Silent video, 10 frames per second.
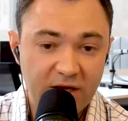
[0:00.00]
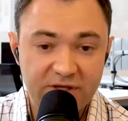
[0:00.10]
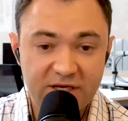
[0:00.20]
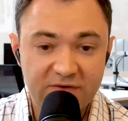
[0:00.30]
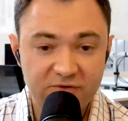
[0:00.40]

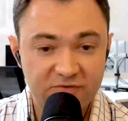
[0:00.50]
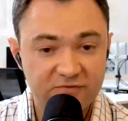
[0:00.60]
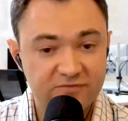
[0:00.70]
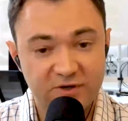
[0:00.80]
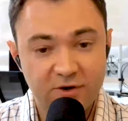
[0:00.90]
think if you're
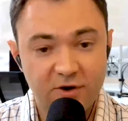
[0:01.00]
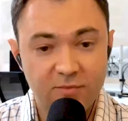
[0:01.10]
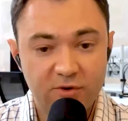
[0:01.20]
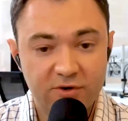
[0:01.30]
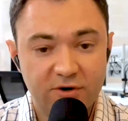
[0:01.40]
a
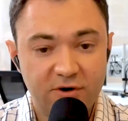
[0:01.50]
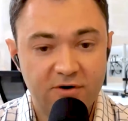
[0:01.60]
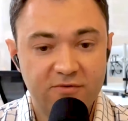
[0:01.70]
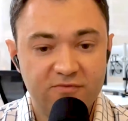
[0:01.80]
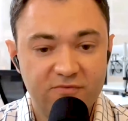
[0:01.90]
homeowner
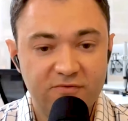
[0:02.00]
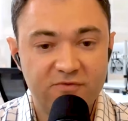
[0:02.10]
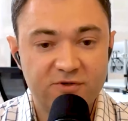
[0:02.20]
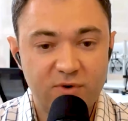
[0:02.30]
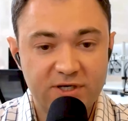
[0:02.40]
or you've even
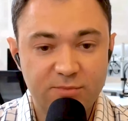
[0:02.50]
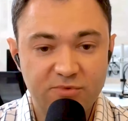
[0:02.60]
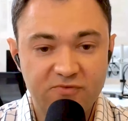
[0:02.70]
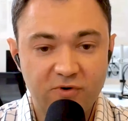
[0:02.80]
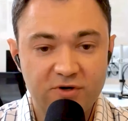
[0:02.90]
just rented
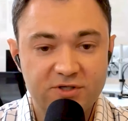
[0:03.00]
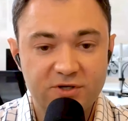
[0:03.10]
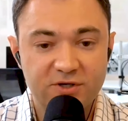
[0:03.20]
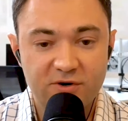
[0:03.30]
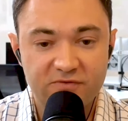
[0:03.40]
before, you should
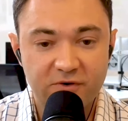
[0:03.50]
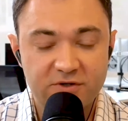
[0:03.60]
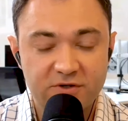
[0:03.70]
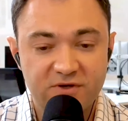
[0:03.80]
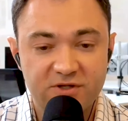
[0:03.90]
know what a
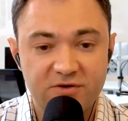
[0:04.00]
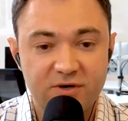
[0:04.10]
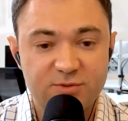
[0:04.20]
furnace filter is.